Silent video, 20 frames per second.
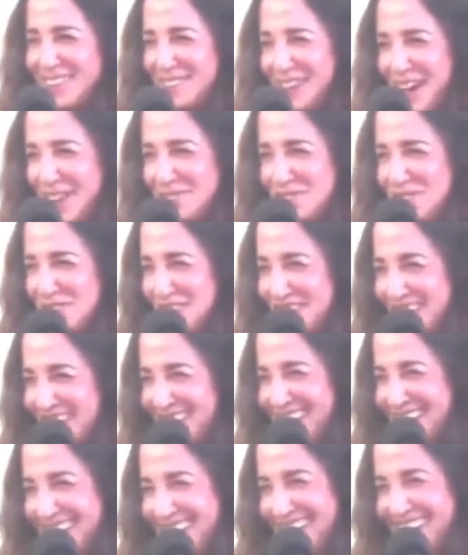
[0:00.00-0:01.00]

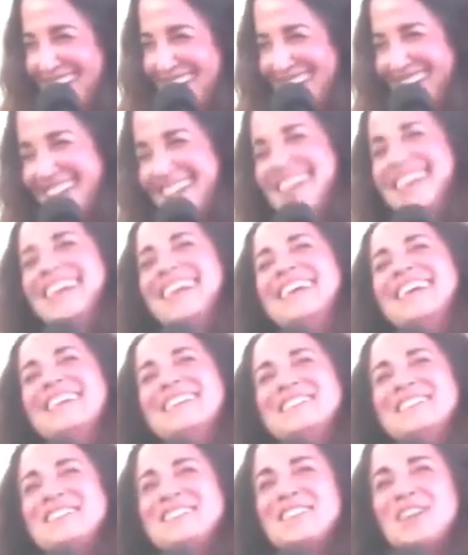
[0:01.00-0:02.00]
Grouchy.
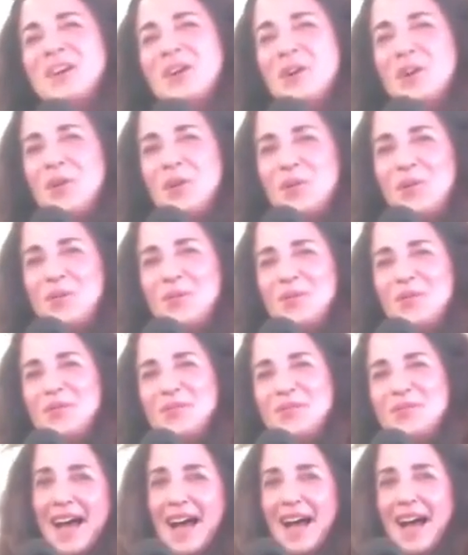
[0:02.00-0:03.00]

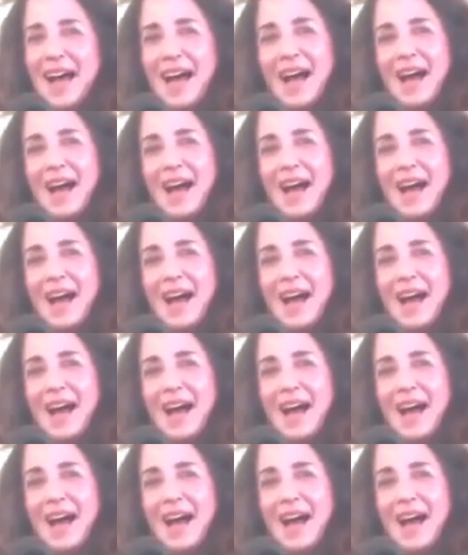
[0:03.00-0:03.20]
So